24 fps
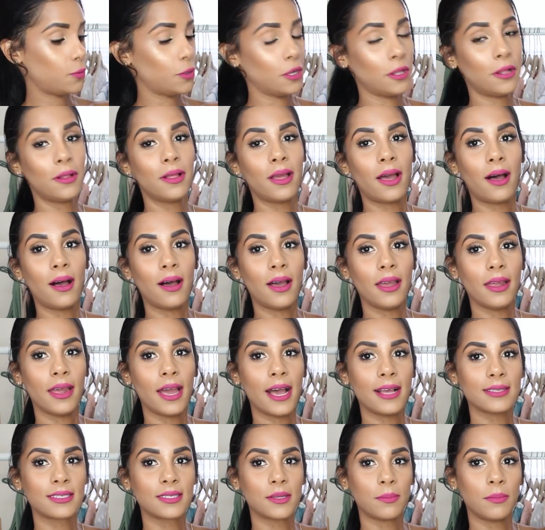will uh, it
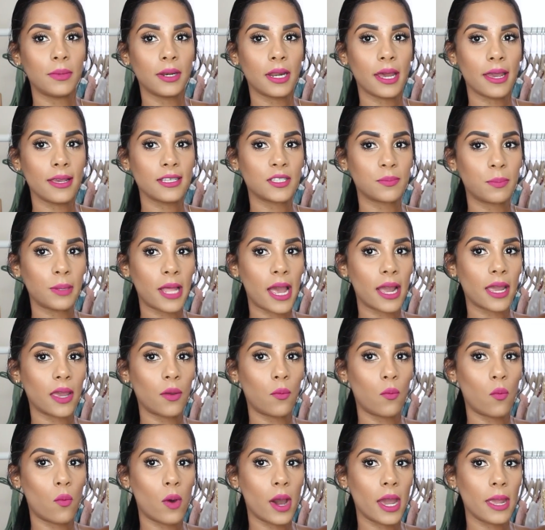has some nice black
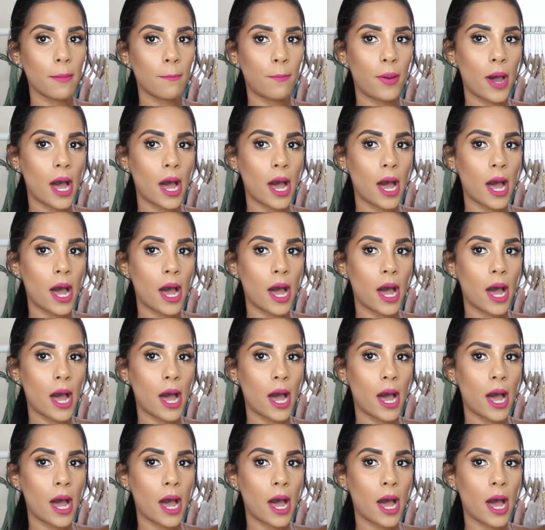and white